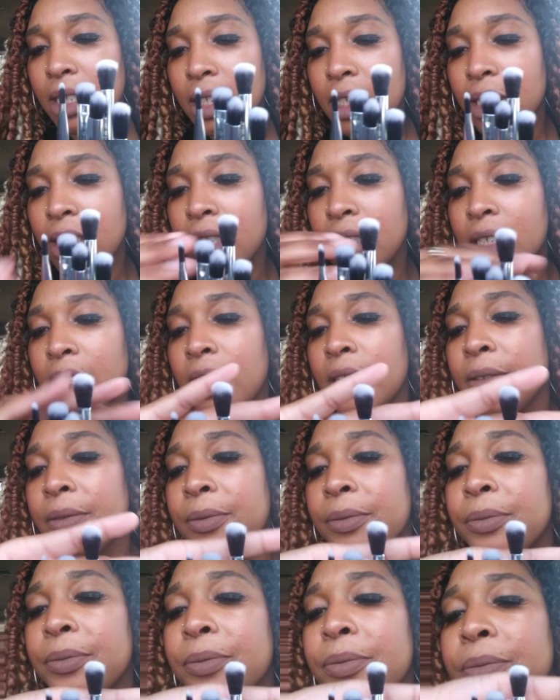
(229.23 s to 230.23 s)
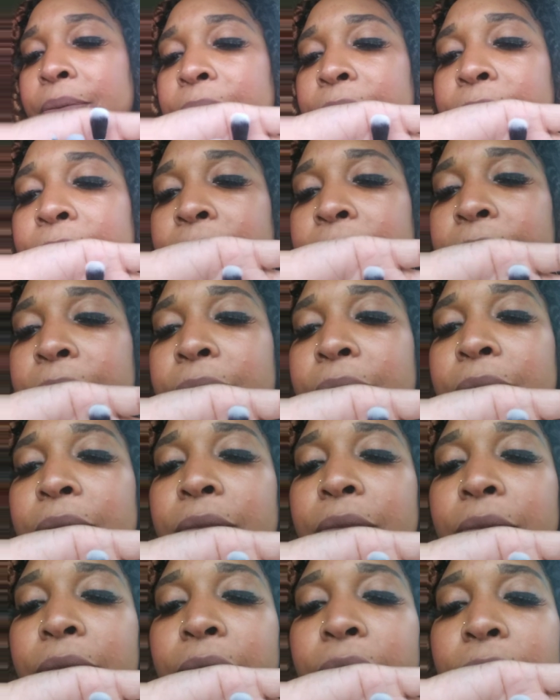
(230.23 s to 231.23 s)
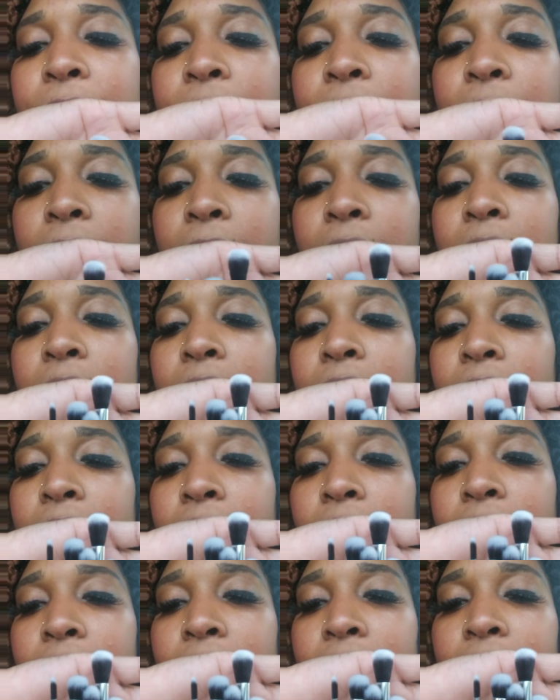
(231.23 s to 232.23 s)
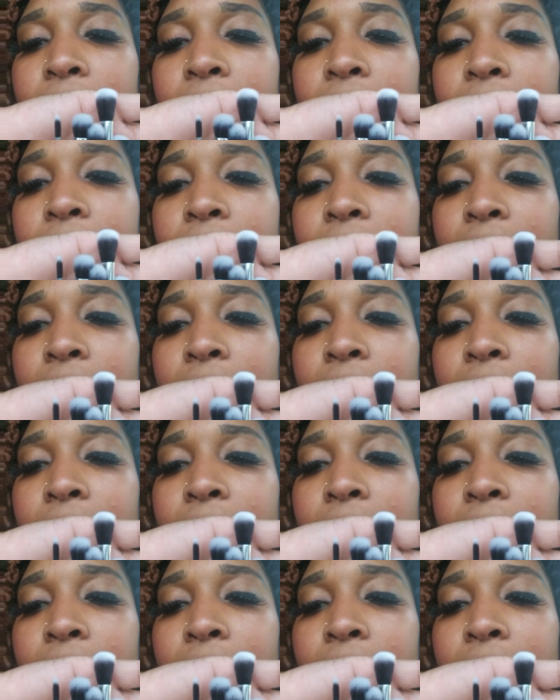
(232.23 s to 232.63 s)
Nobody speaks.